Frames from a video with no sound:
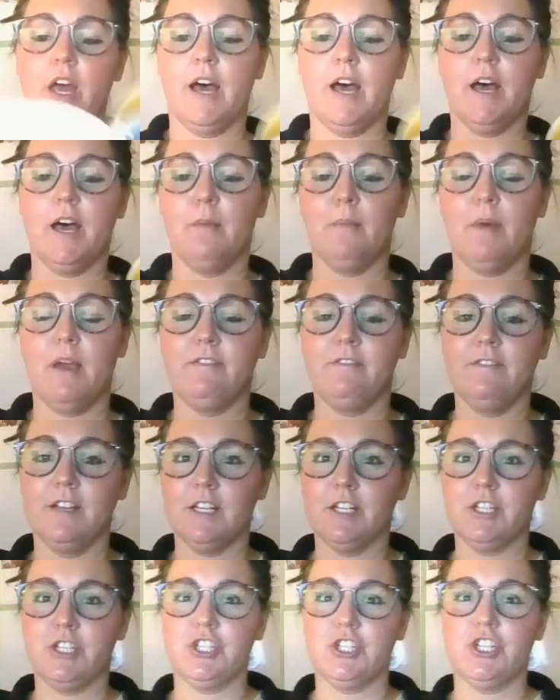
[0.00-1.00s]
I
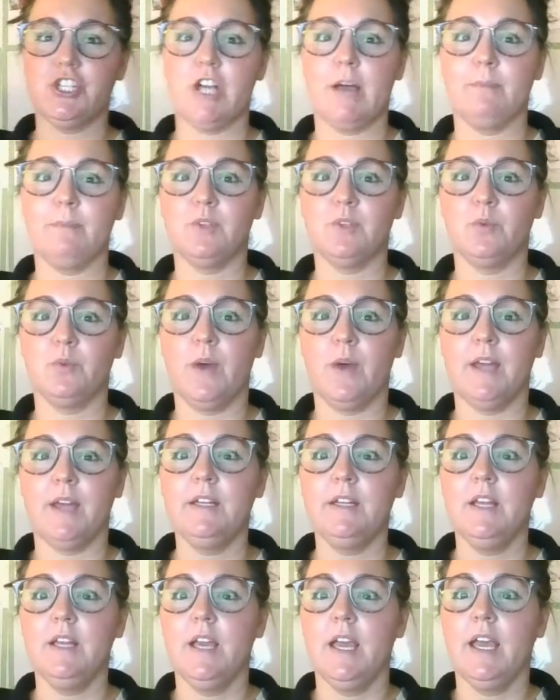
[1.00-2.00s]
finish chapter
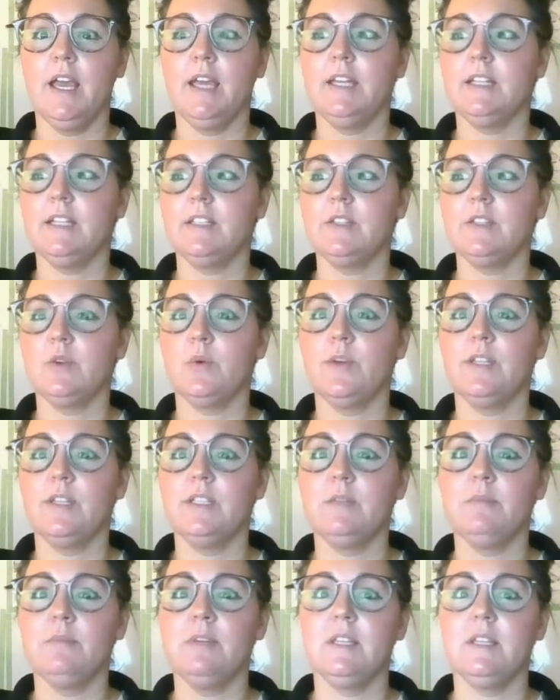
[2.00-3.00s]
1. And it's going
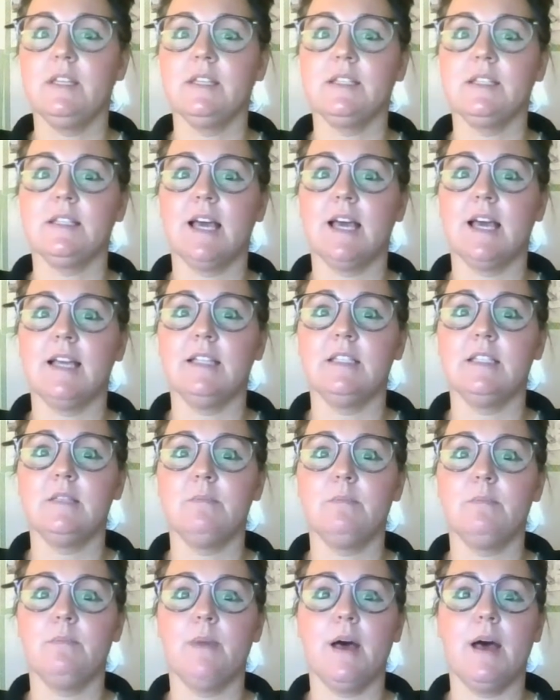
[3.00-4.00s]
to be the slides
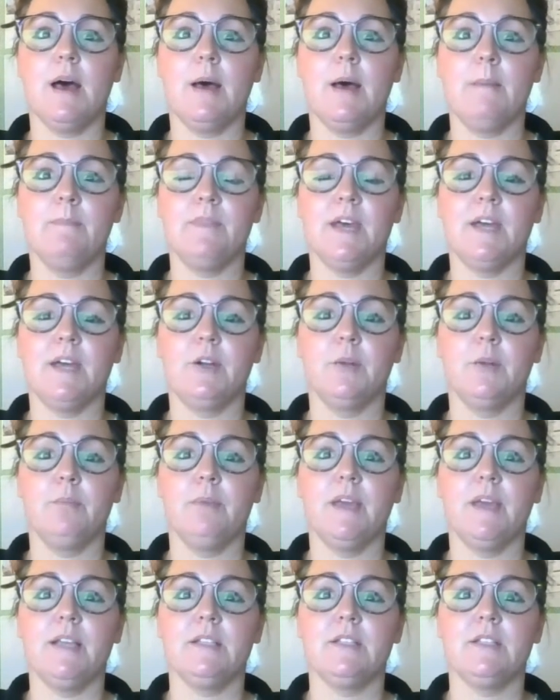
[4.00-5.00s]
that are
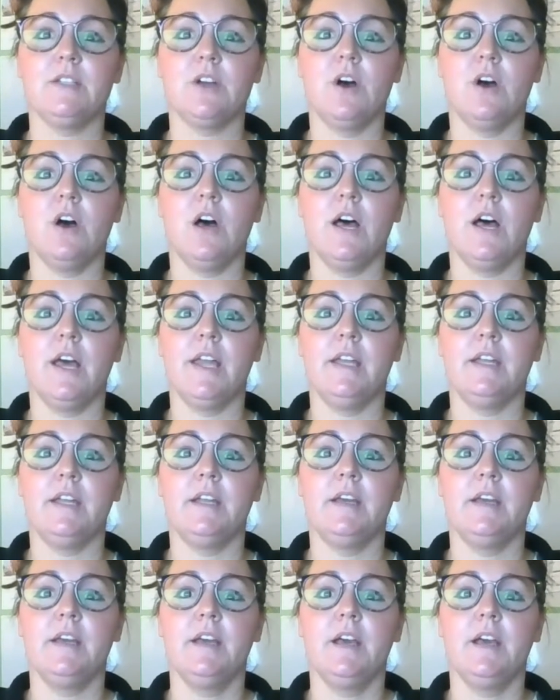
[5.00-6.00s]
based on
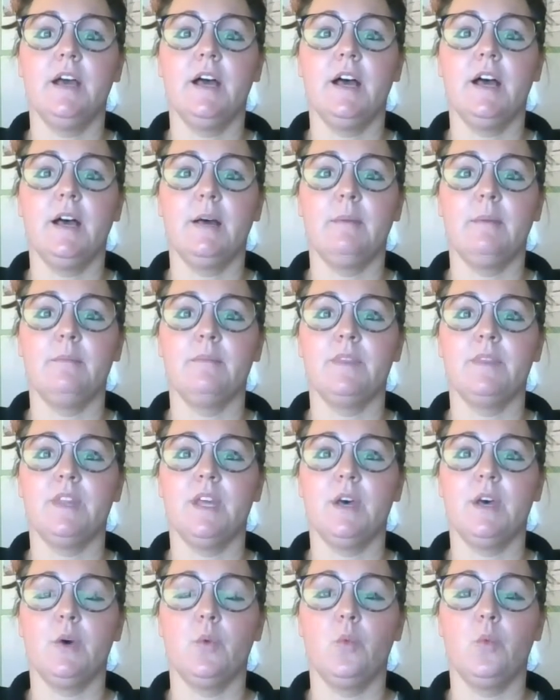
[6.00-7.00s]

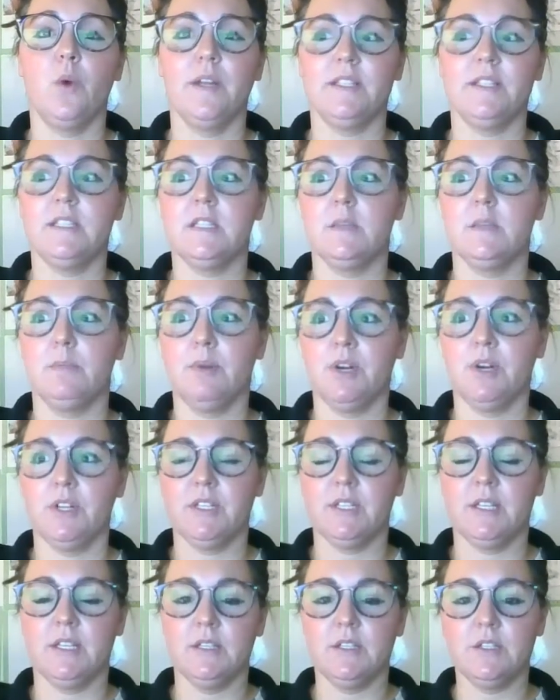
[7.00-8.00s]
the what's the
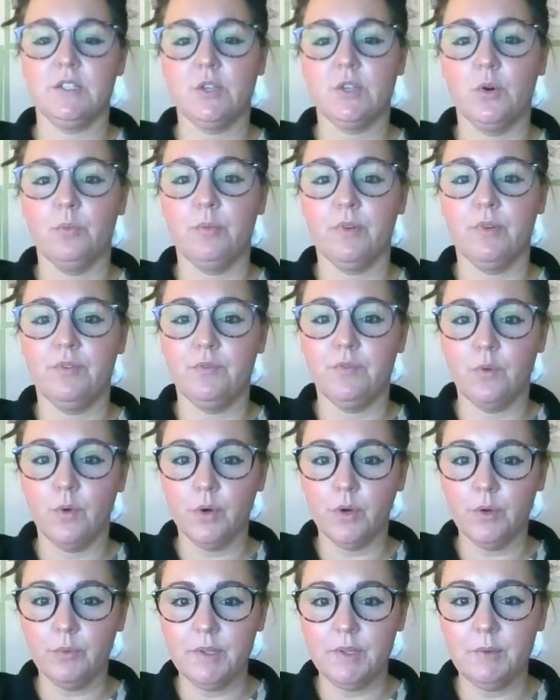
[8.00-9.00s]
person. So
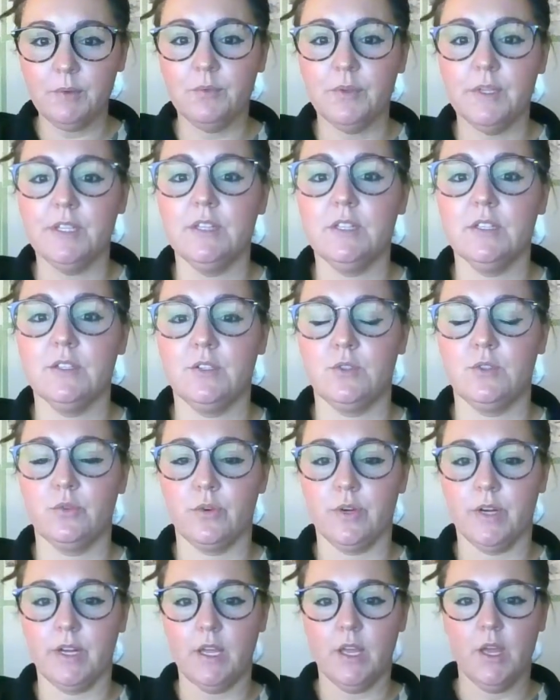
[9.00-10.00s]
before we read the
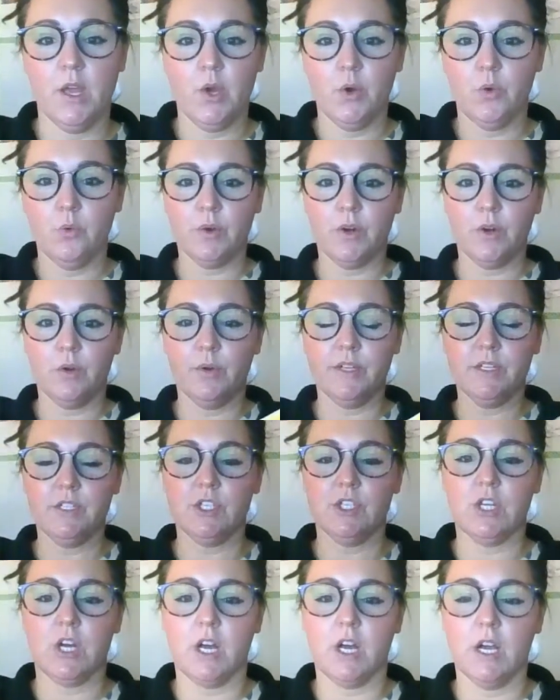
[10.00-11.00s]
story, we're going
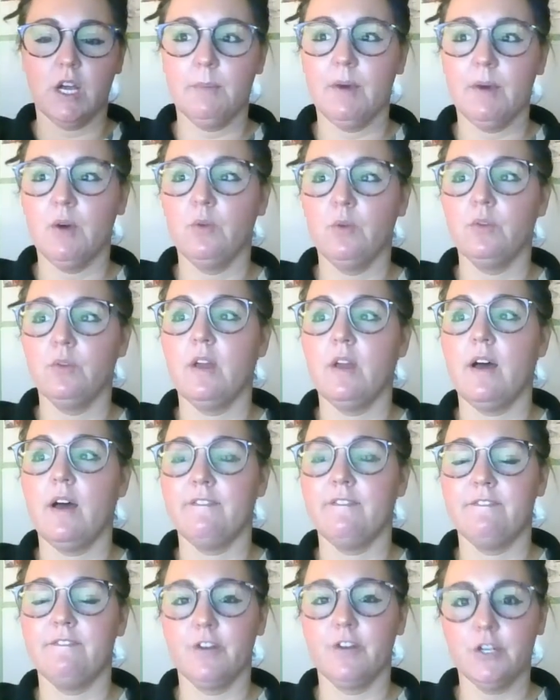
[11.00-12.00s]
to talk about a
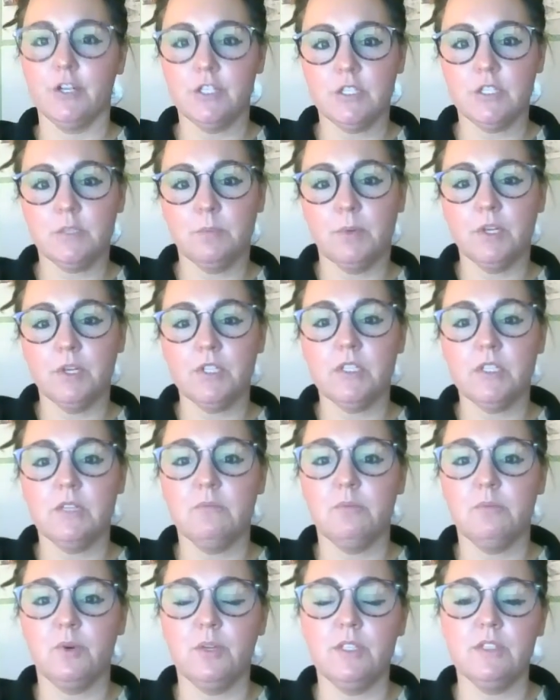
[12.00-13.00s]
first person
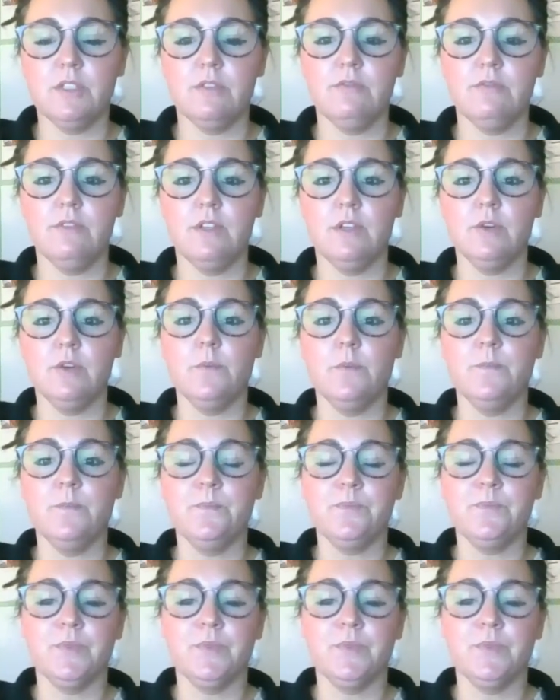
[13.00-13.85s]
point of view,